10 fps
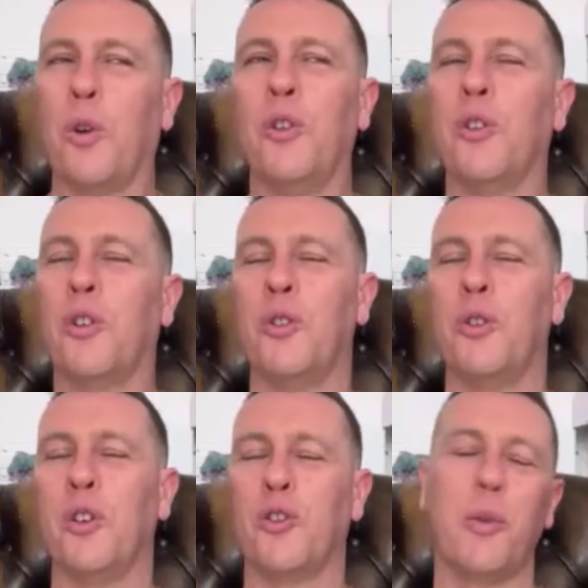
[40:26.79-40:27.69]
Could
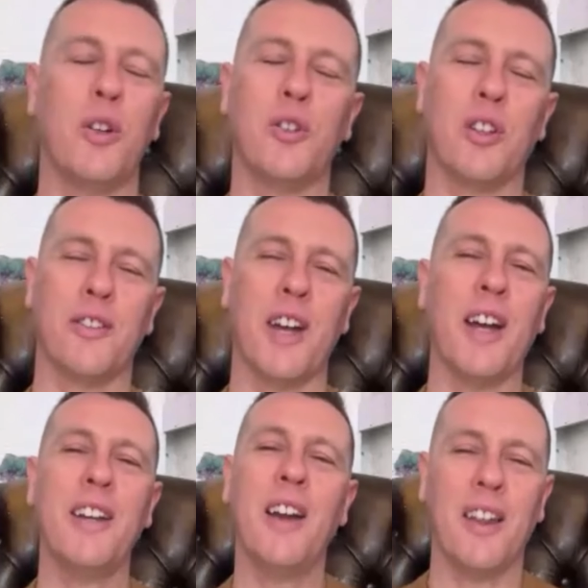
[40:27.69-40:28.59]
you attribute it to the
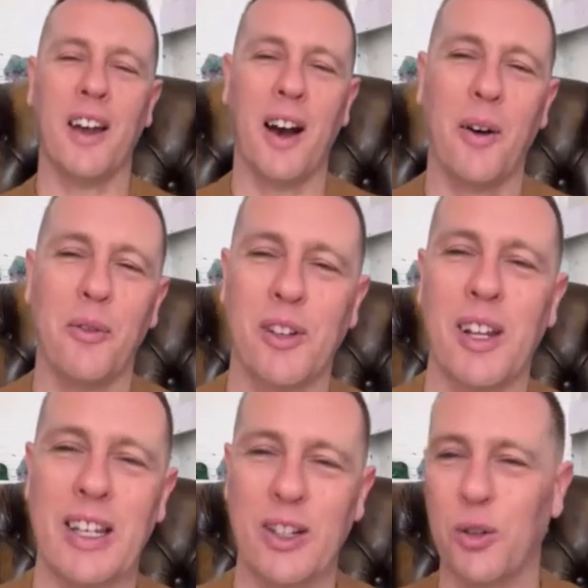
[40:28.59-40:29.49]
sun? I was
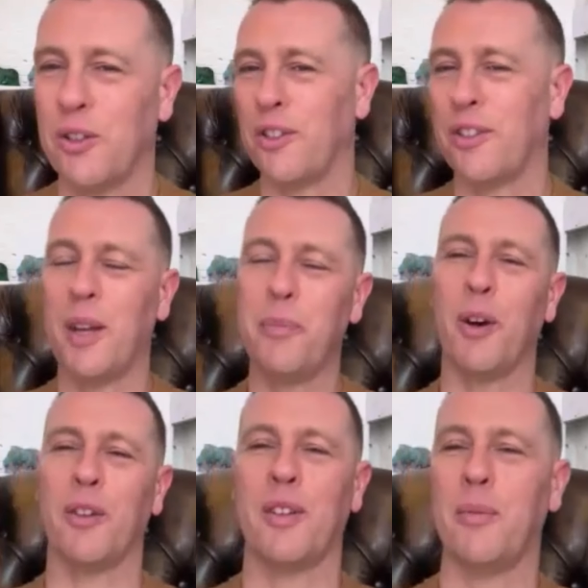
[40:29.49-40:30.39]
leaning towards the
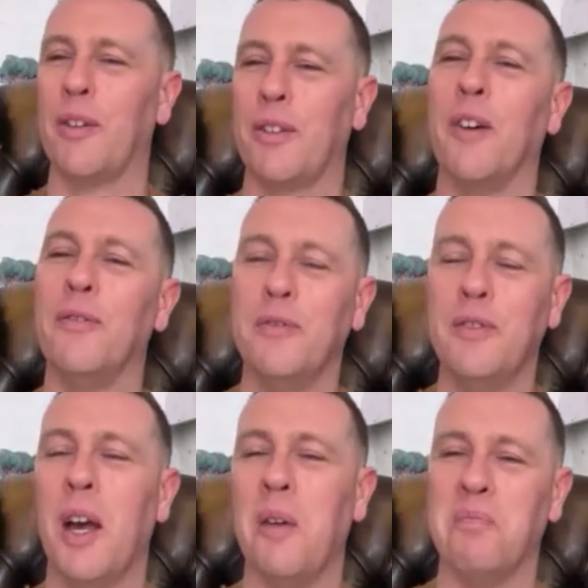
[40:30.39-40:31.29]
sun personally myself.
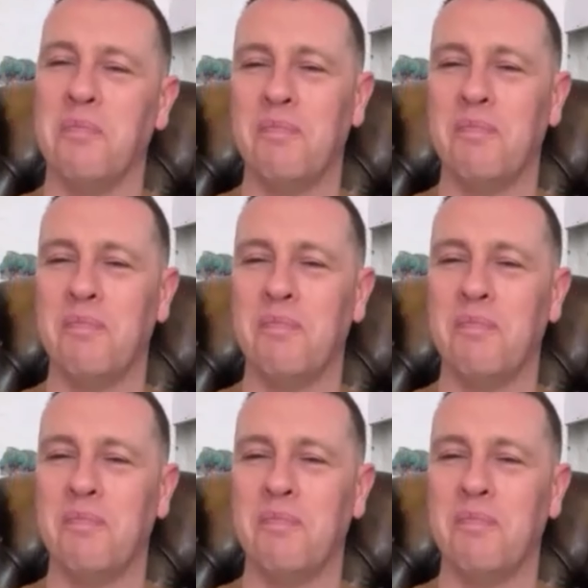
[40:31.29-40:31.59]
Yeah.